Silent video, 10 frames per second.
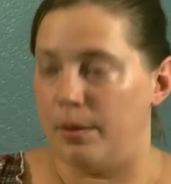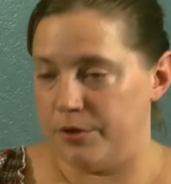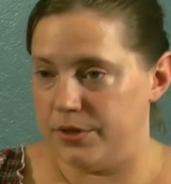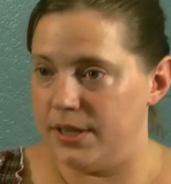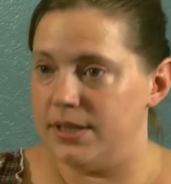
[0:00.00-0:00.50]

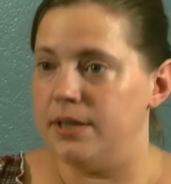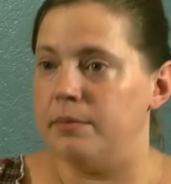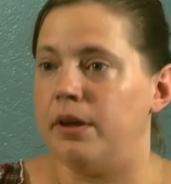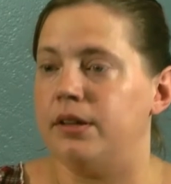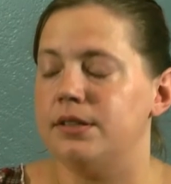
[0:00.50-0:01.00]
almost
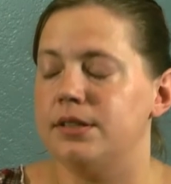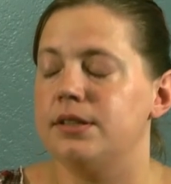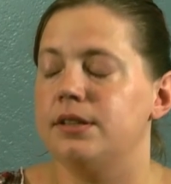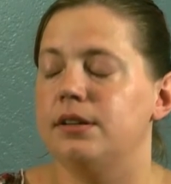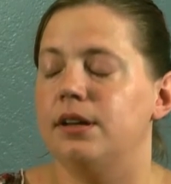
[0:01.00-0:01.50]
18
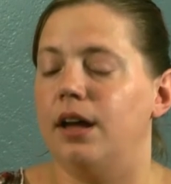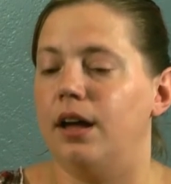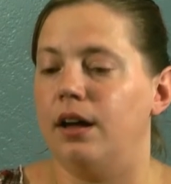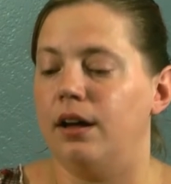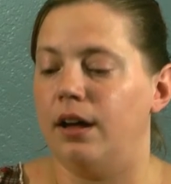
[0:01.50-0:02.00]
months
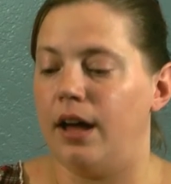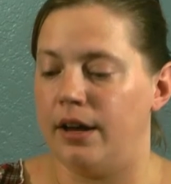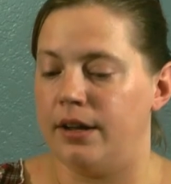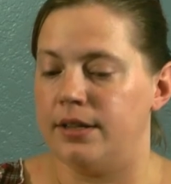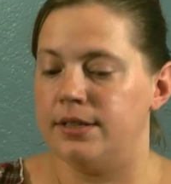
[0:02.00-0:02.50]

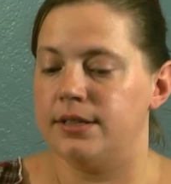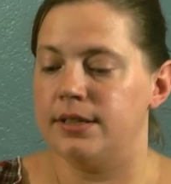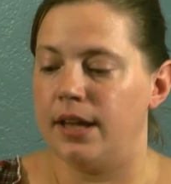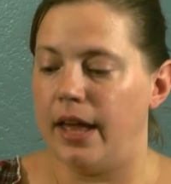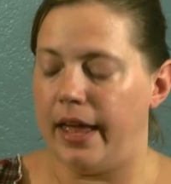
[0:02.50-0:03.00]
on
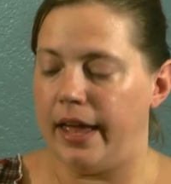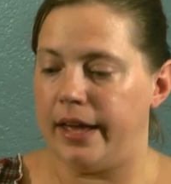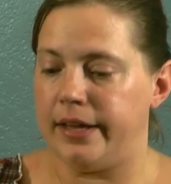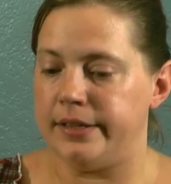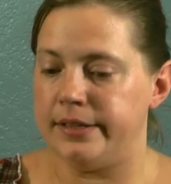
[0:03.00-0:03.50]
us,
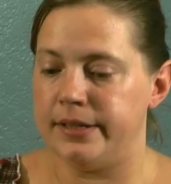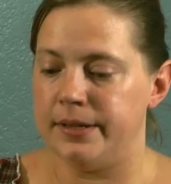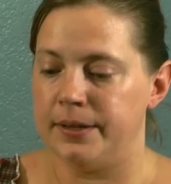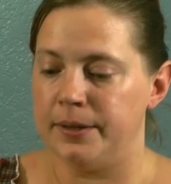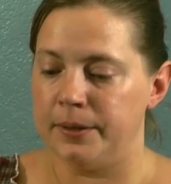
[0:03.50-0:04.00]
and
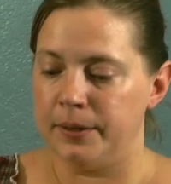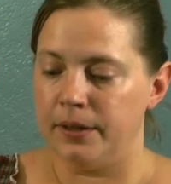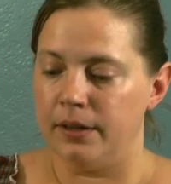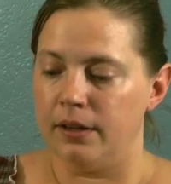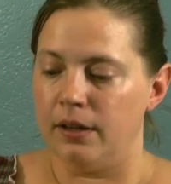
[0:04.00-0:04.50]

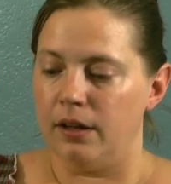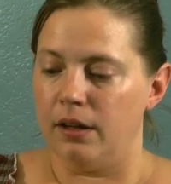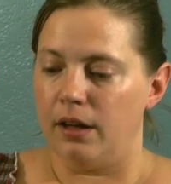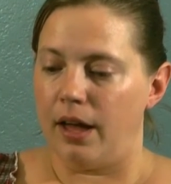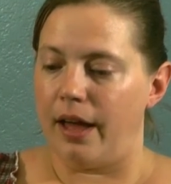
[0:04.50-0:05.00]

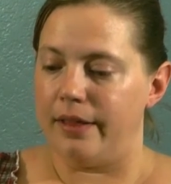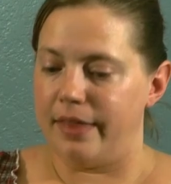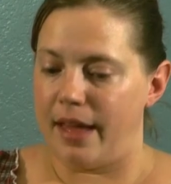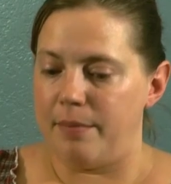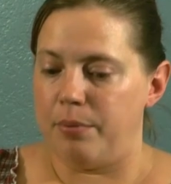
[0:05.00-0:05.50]

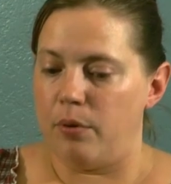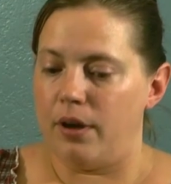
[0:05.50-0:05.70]
at that